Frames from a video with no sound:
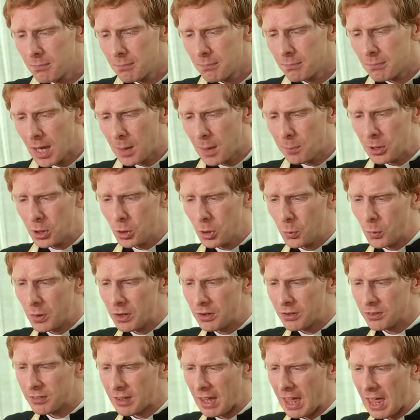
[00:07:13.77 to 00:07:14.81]
Maybe you
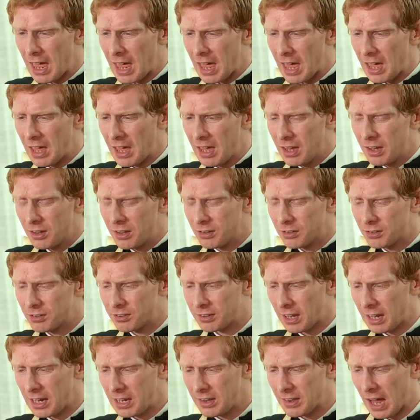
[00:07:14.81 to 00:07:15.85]
wouldn't dare
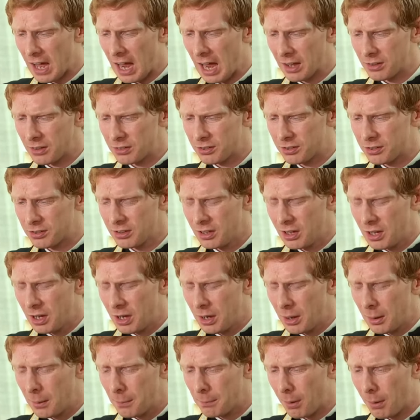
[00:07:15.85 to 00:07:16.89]
say that,
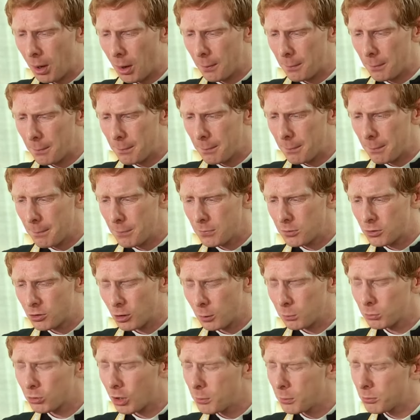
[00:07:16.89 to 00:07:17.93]
but
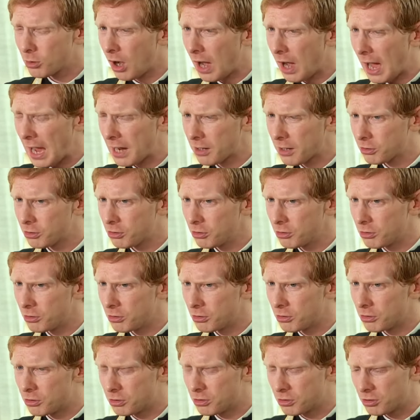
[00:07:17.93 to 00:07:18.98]
sometimes our
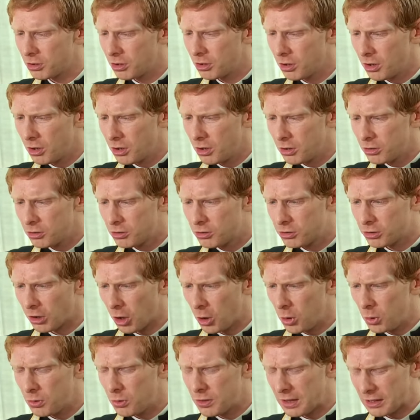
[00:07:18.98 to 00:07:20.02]
actions
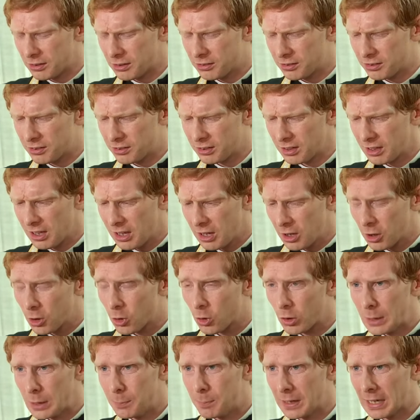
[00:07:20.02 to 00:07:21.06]
show this
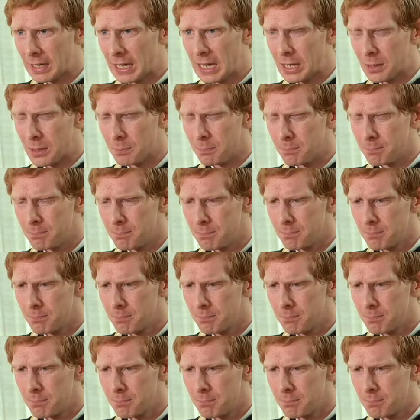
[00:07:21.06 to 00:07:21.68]
creeping in.